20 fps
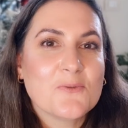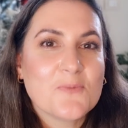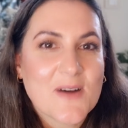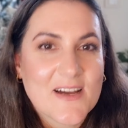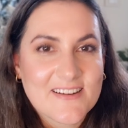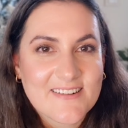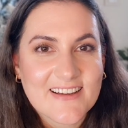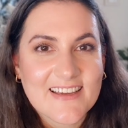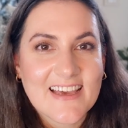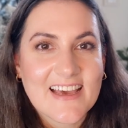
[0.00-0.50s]

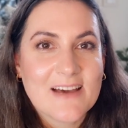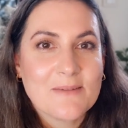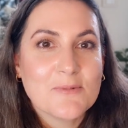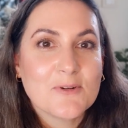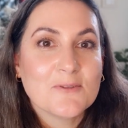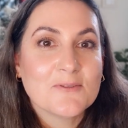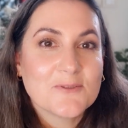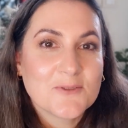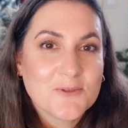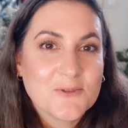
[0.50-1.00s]
my recap
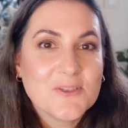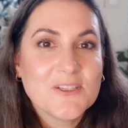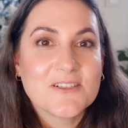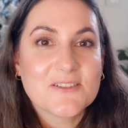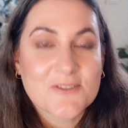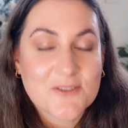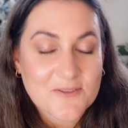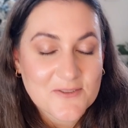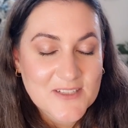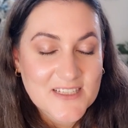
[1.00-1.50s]
of 2
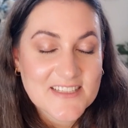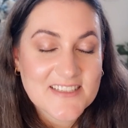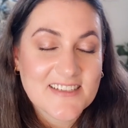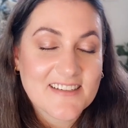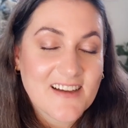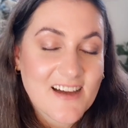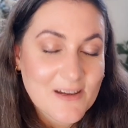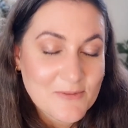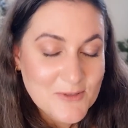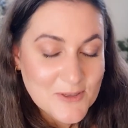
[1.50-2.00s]
years of
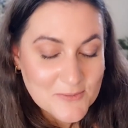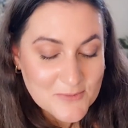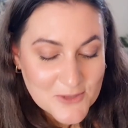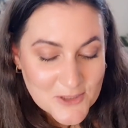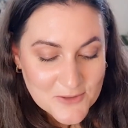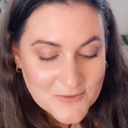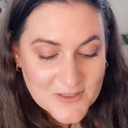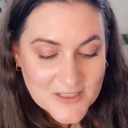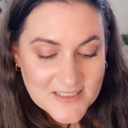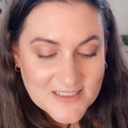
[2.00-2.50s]
testing hyped up
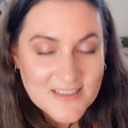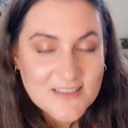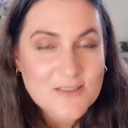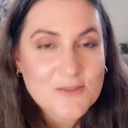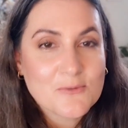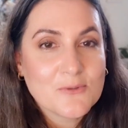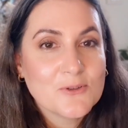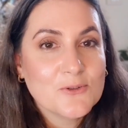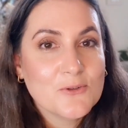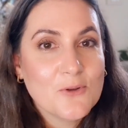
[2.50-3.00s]
niche fragrances,
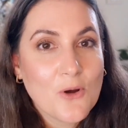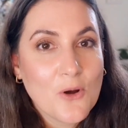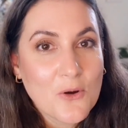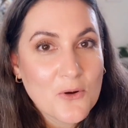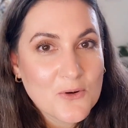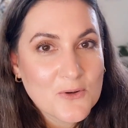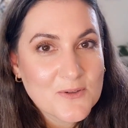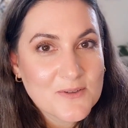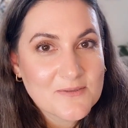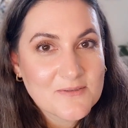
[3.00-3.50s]
you will
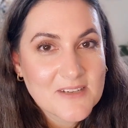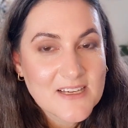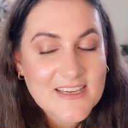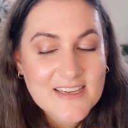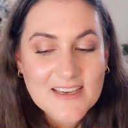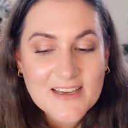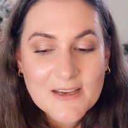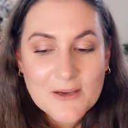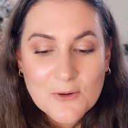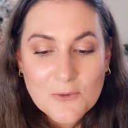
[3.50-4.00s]
know
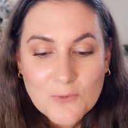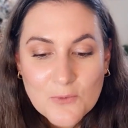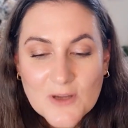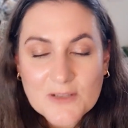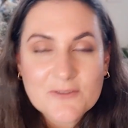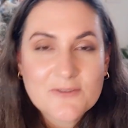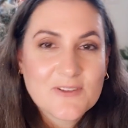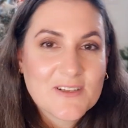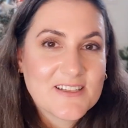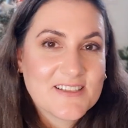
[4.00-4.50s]

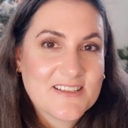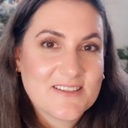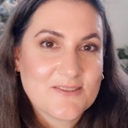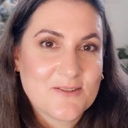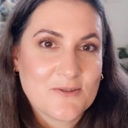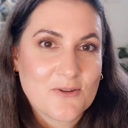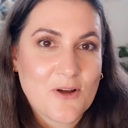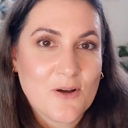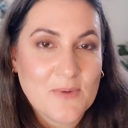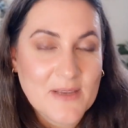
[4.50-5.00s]
what fragrances
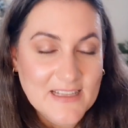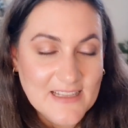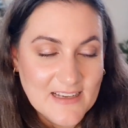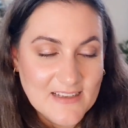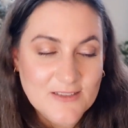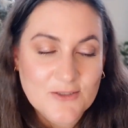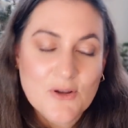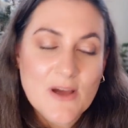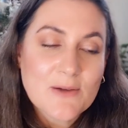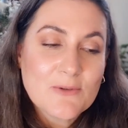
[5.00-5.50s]
are coming
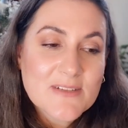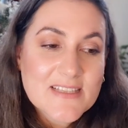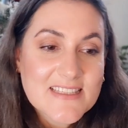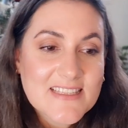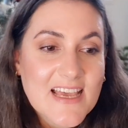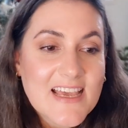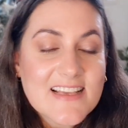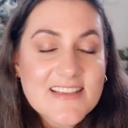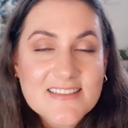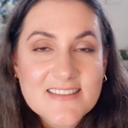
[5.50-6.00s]
next. So I would
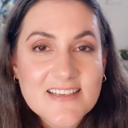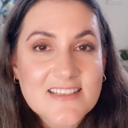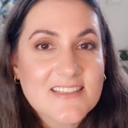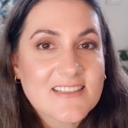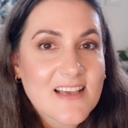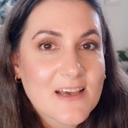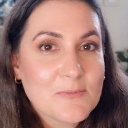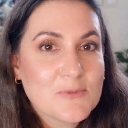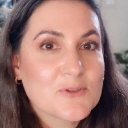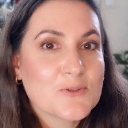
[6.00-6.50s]
say this
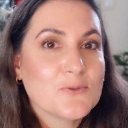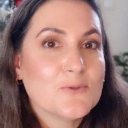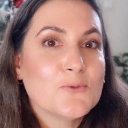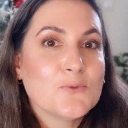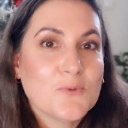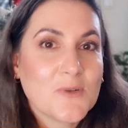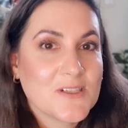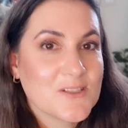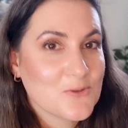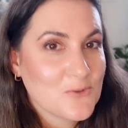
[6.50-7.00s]

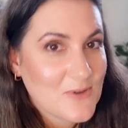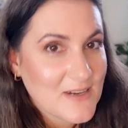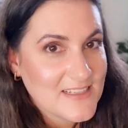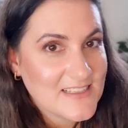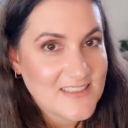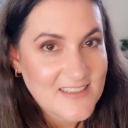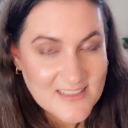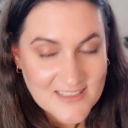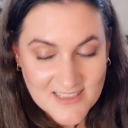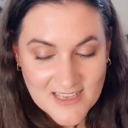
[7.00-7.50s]
episode was quite
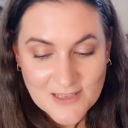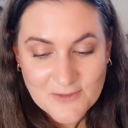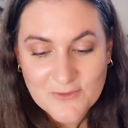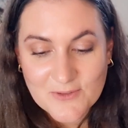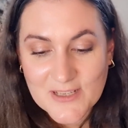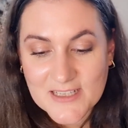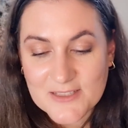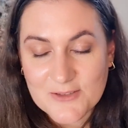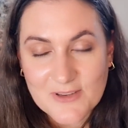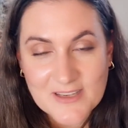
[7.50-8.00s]

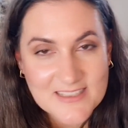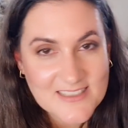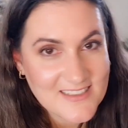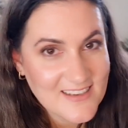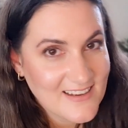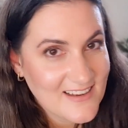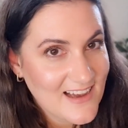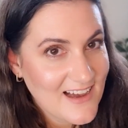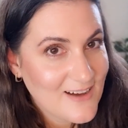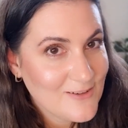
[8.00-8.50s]
successful. As you can see,
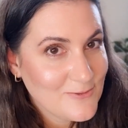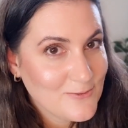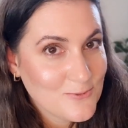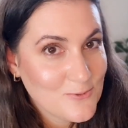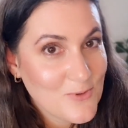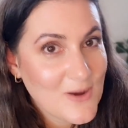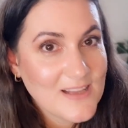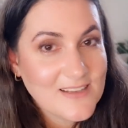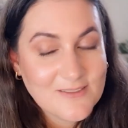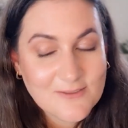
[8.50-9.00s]
I have
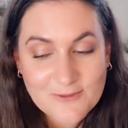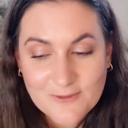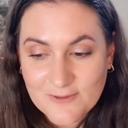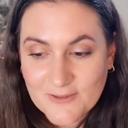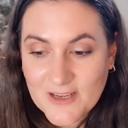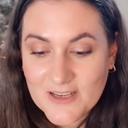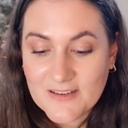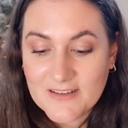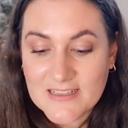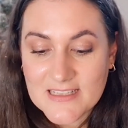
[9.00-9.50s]
1
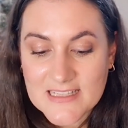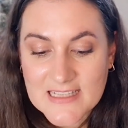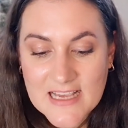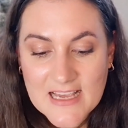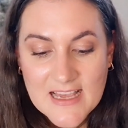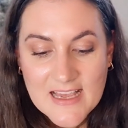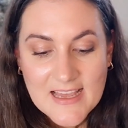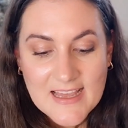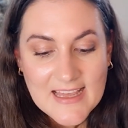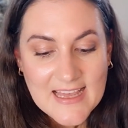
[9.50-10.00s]
fragrance,
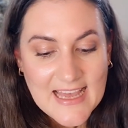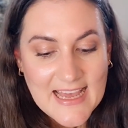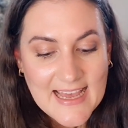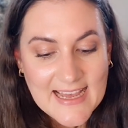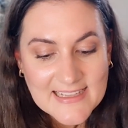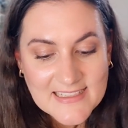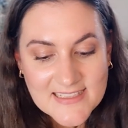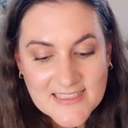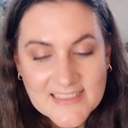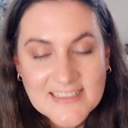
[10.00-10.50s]

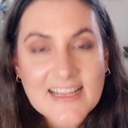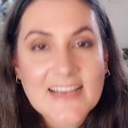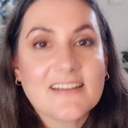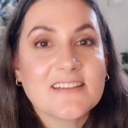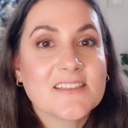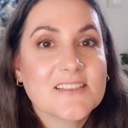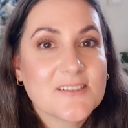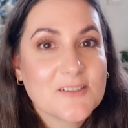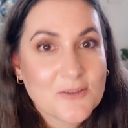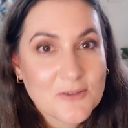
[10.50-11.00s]
and the
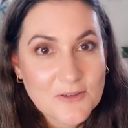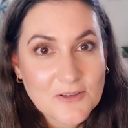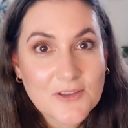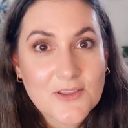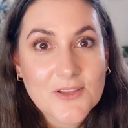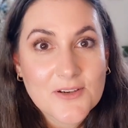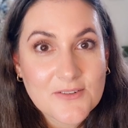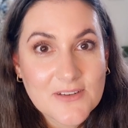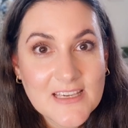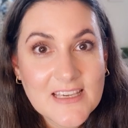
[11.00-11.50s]
next
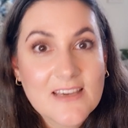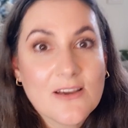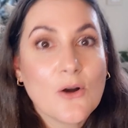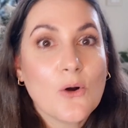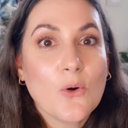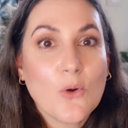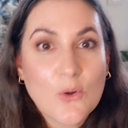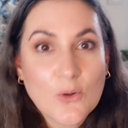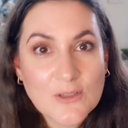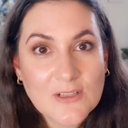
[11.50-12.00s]
3,
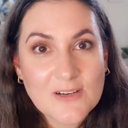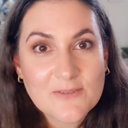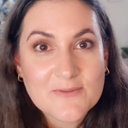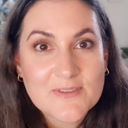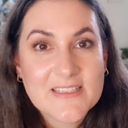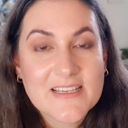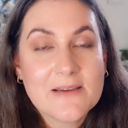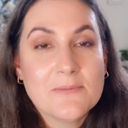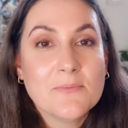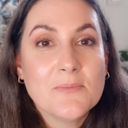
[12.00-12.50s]
all
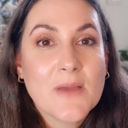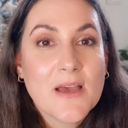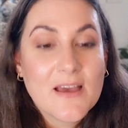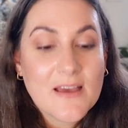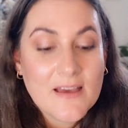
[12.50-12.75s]
of them